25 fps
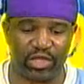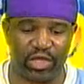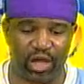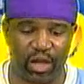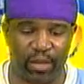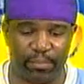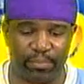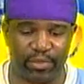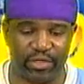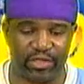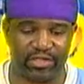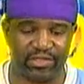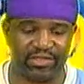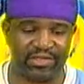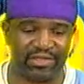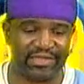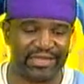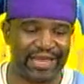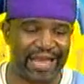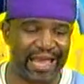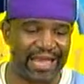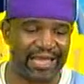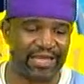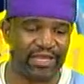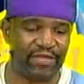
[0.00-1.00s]
company's
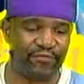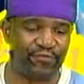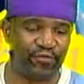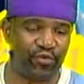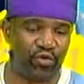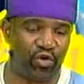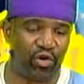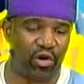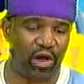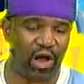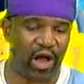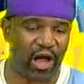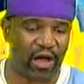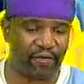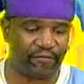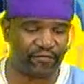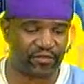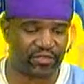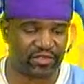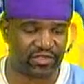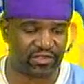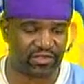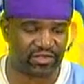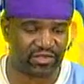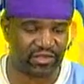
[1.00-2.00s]
94
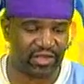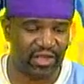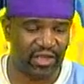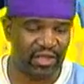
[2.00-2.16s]
offices.